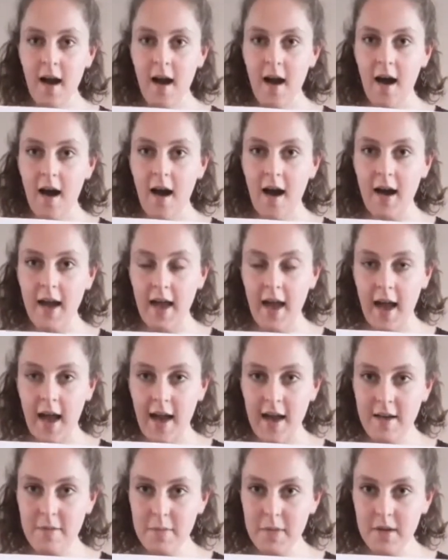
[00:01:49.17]
I
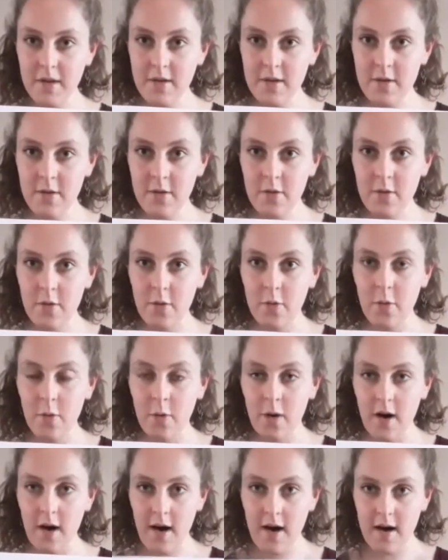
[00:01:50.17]
am
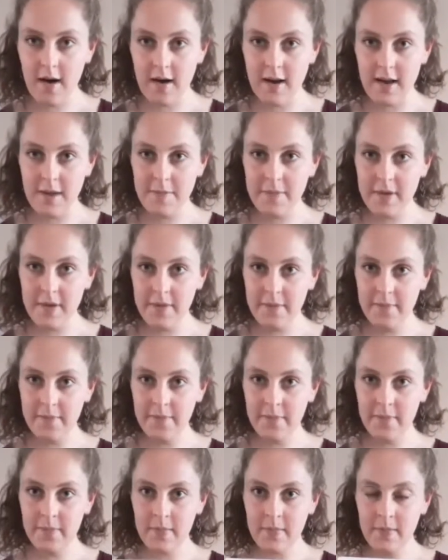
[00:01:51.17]
or I'm
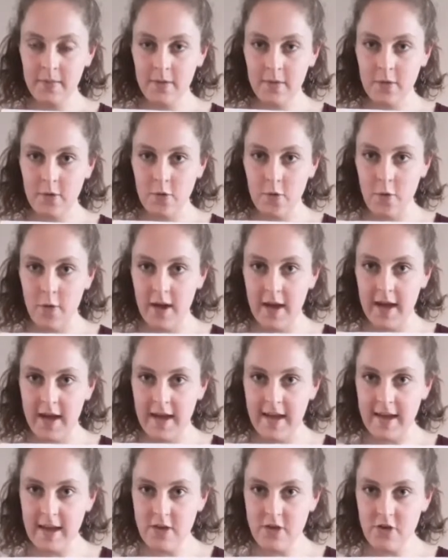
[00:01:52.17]
your
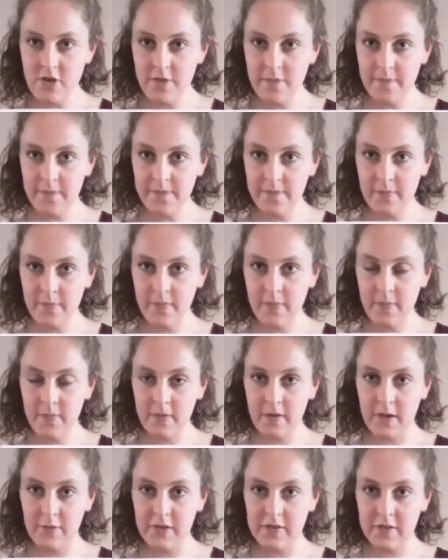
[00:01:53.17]
age,
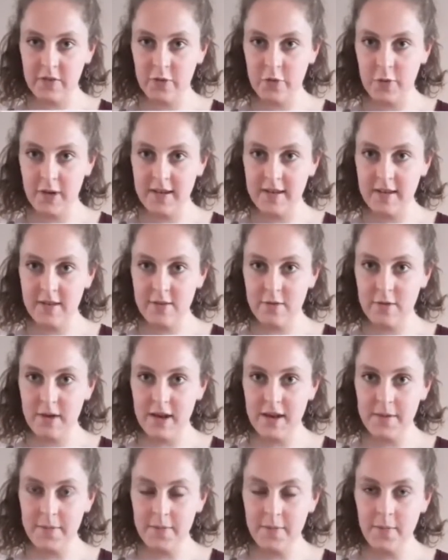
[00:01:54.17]
so I've written
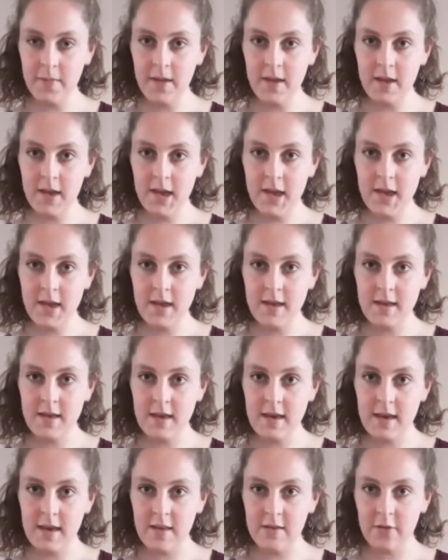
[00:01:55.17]
23
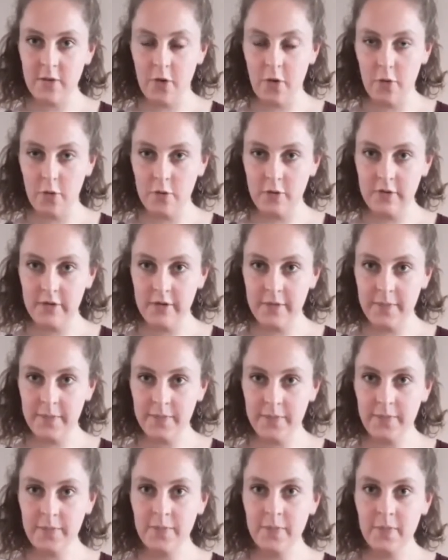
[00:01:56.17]
years old.
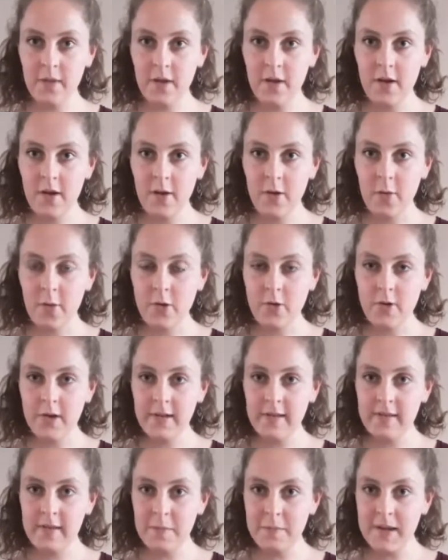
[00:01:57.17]
Or you
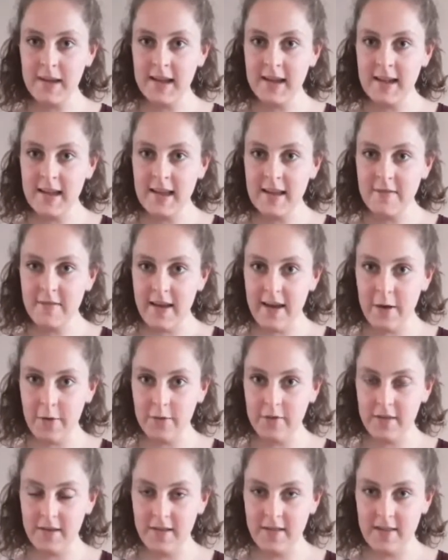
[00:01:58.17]
can simply leave out
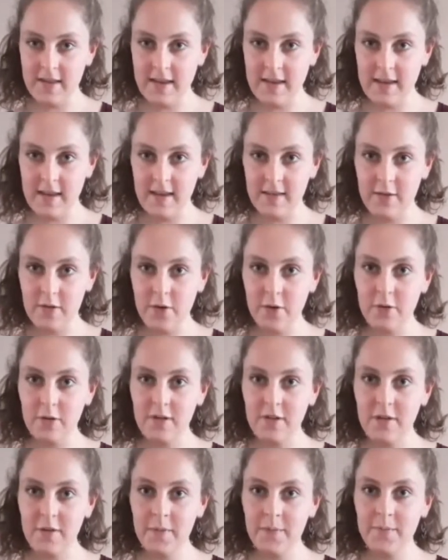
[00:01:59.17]
the years
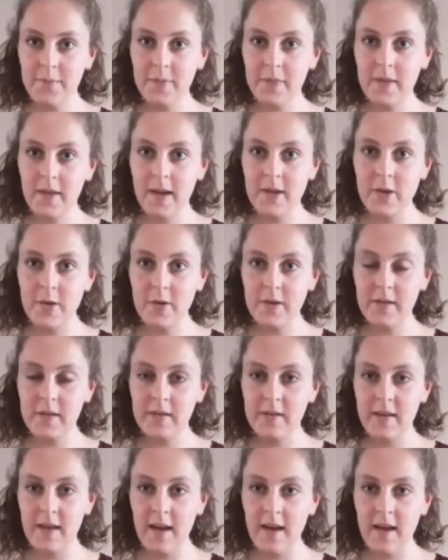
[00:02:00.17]
old and you can
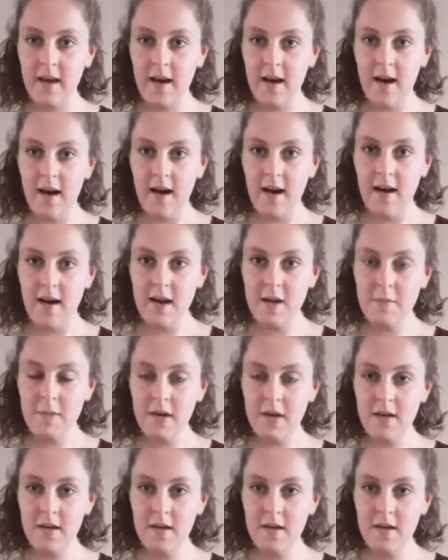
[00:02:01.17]
say I'm